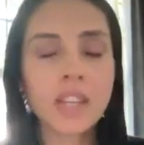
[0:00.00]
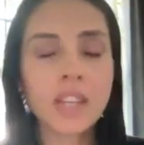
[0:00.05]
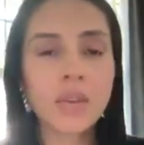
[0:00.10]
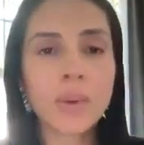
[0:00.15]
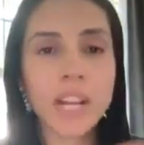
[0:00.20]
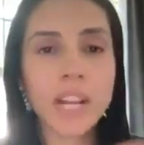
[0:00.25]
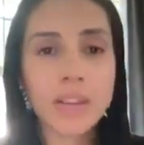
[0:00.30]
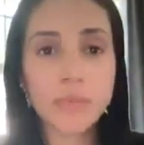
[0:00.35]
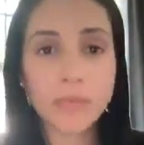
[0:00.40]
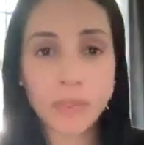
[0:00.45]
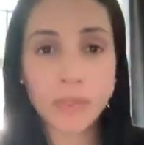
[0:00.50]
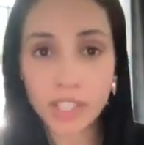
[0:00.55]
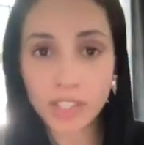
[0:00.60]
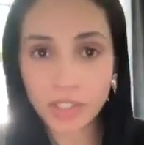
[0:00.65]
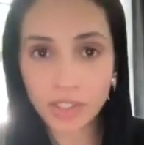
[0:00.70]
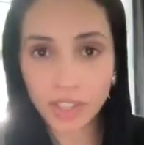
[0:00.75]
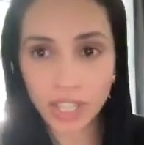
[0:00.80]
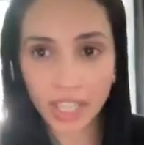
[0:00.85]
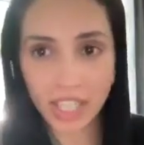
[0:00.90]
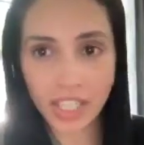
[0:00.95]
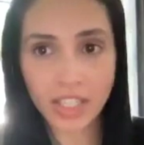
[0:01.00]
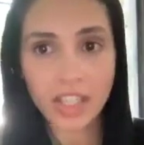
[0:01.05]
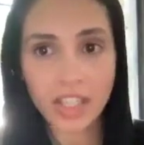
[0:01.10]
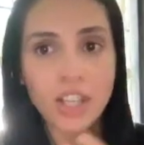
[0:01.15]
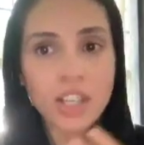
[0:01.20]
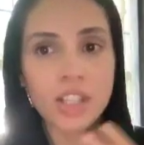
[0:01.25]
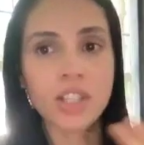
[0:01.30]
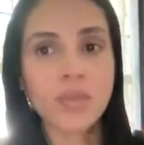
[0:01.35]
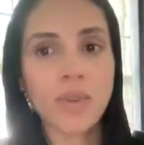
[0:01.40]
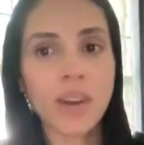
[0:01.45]
When I'm frustrated,
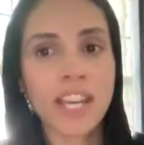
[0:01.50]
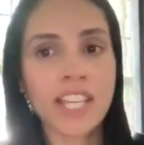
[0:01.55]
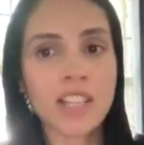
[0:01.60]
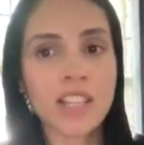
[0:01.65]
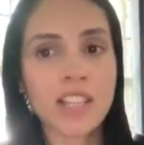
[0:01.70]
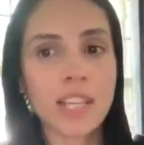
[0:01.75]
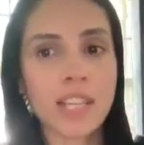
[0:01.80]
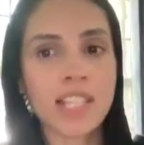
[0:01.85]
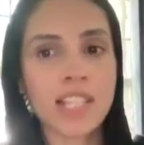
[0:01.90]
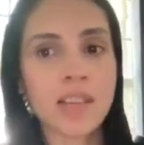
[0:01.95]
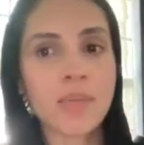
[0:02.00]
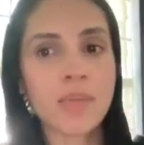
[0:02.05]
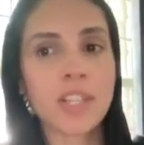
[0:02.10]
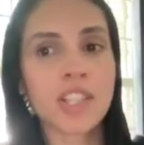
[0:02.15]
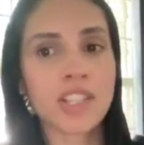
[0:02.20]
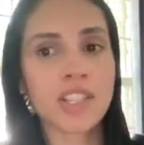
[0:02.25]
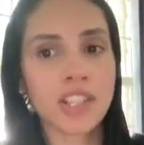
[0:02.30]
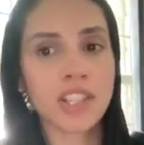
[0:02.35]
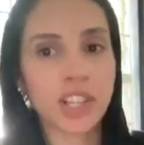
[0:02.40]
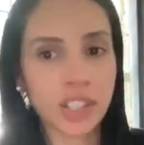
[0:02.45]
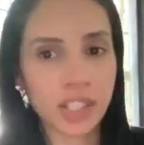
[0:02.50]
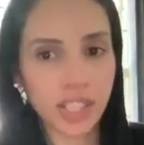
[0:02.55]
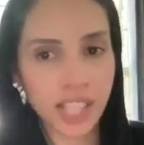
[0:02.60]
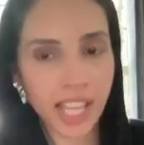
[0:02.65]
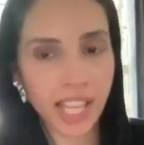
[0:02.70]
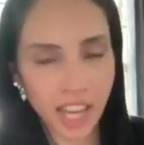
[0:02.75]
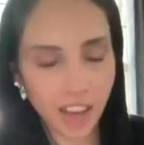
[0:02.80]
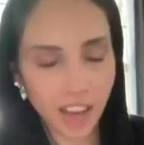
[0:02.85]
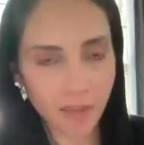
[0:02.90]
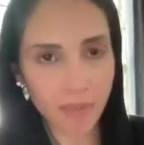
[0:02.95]
do I expect someone to turn the
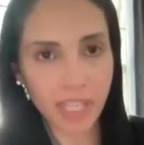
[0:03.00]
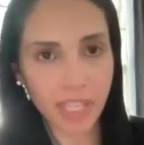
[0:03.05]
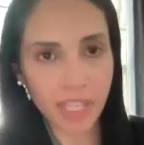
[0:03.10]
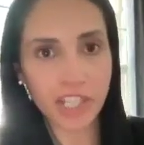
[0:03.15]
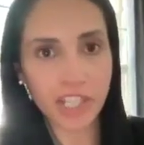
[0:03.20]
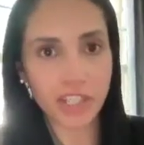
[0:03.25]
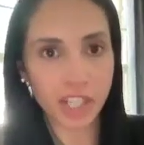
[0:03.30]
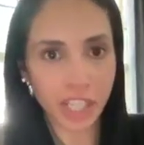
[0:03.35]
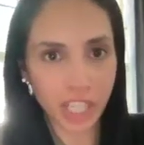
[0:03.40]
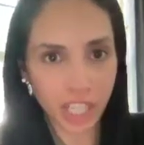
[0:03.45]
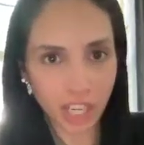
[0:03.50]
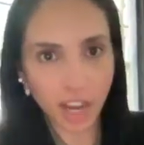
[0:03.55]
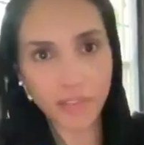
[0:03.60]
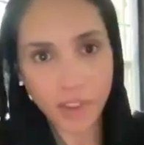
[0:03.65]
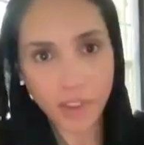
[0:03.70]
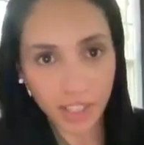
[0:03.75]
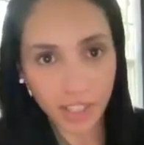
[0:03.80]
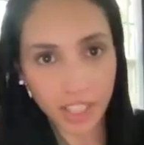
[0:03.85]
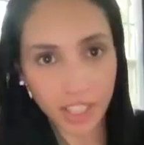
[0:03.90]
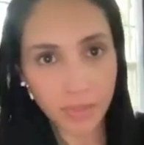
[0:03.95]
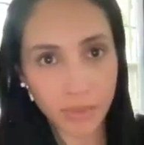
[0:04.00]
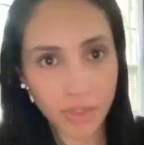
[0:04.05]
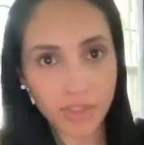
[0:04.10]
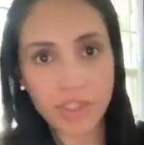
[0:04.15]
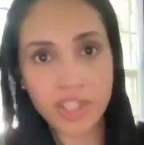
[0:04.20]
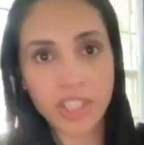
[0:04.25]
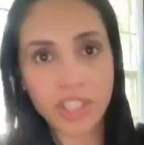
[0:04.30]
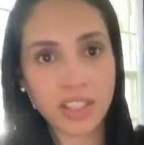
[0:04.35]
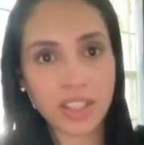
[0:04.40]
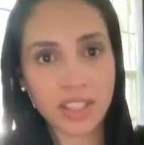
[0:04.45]
light off, meaning turning off all the
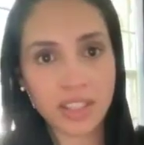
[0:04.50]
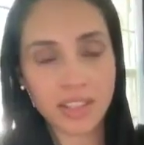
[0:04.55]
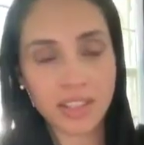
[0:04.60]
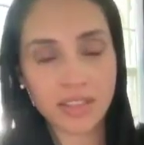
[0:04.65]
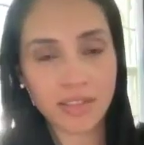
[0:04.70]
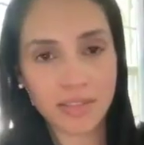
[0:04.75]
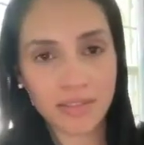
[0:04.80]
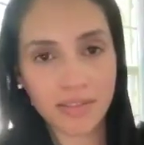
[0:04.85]
emotions?